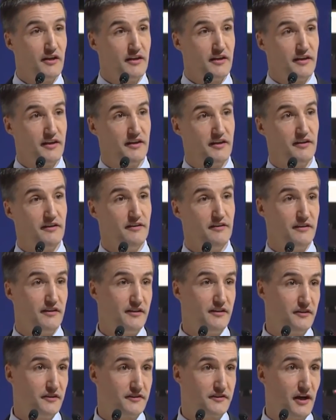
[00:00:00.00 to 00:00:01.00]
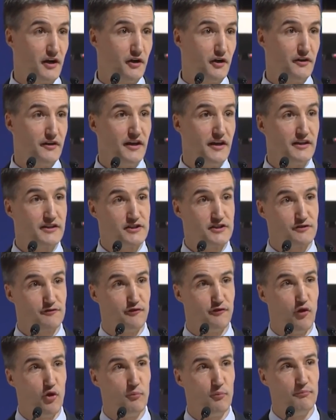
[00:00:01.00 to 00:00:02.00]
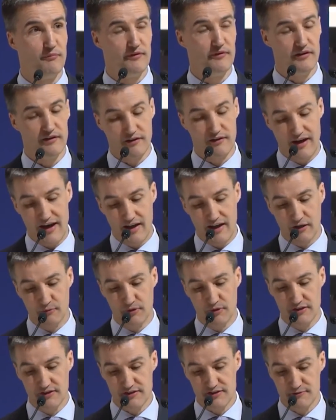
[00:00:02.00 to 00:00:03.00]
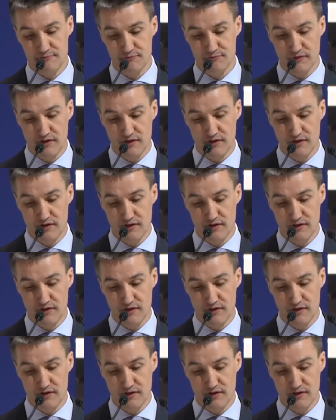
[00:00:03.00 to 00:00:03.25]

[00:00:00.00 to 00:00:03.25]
Here in the tire, it's foam elements